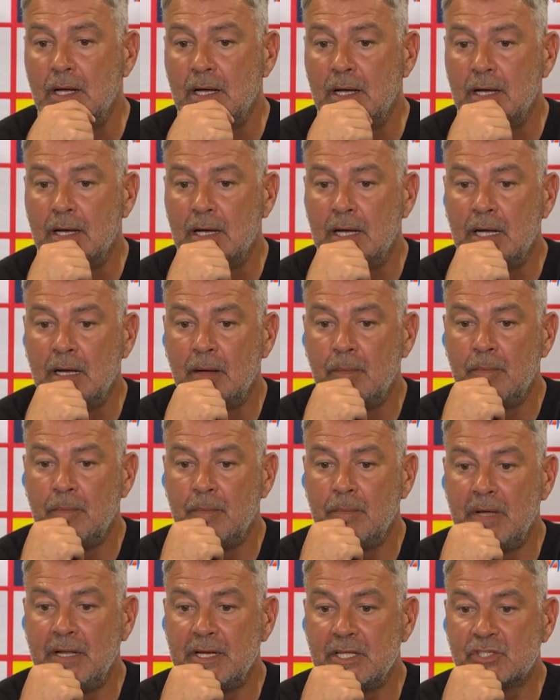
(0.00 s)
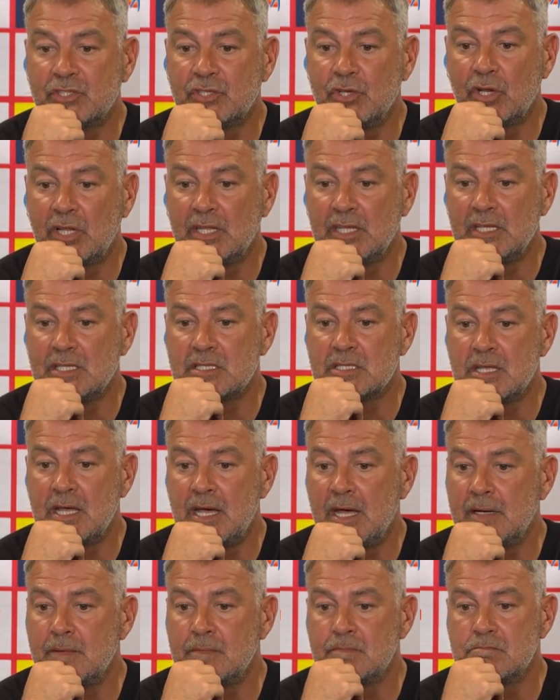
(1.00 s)
and he certainly is
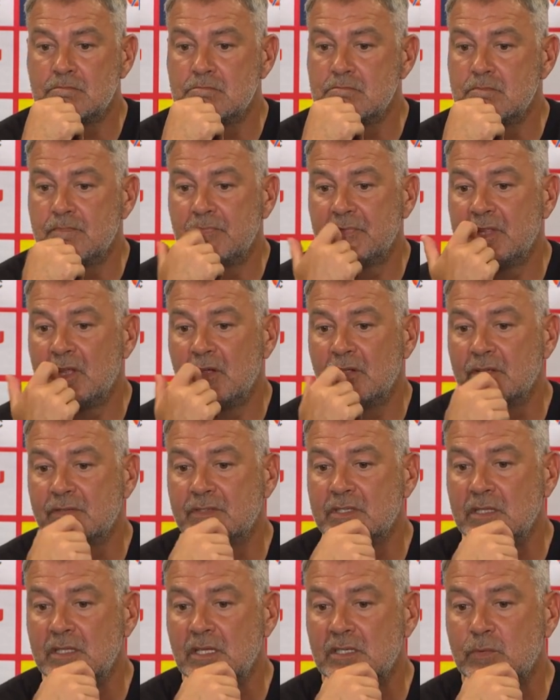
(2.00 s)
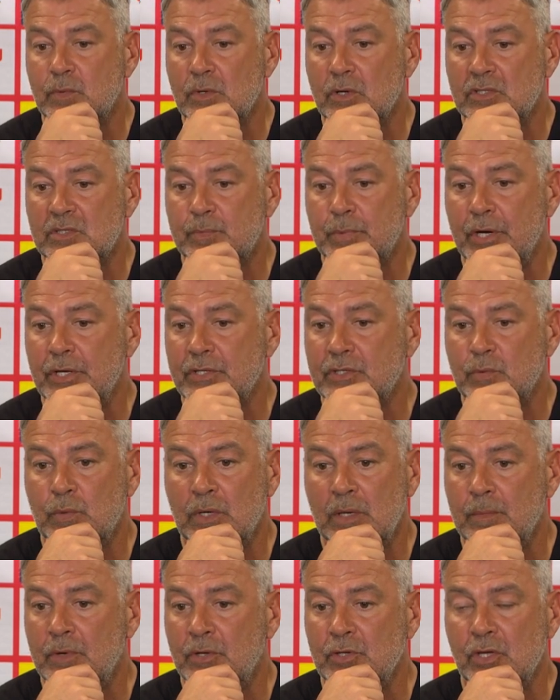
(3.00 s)
that. And now, I said this when I spoke
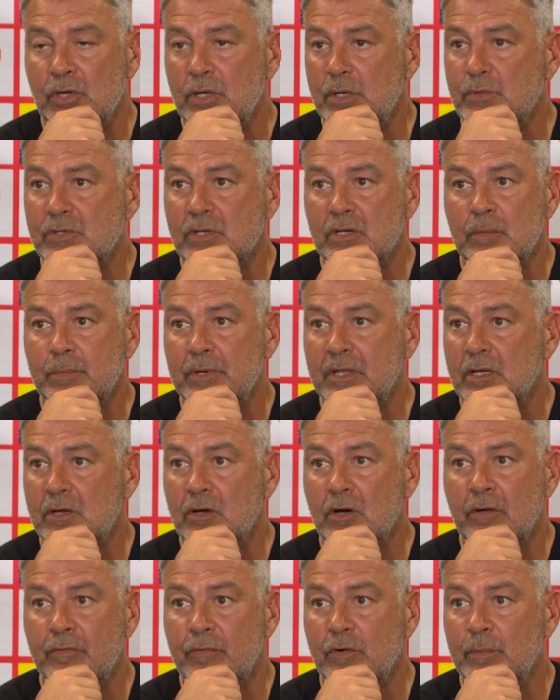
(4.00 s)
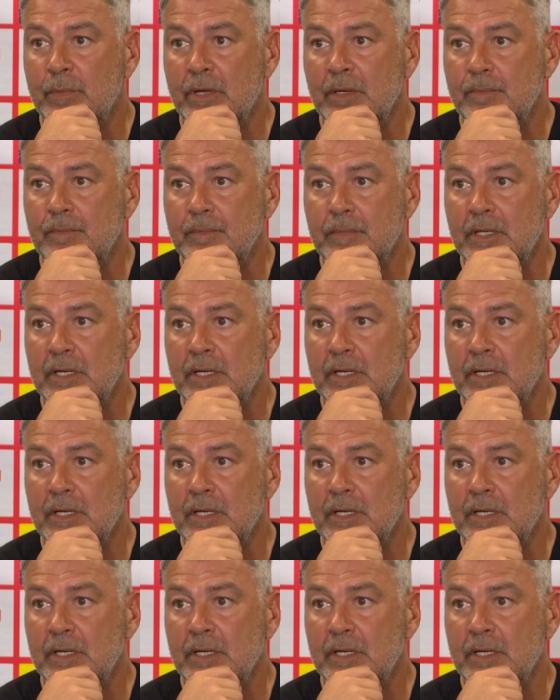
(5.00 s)
to him, I knew he was going to be the guy for me.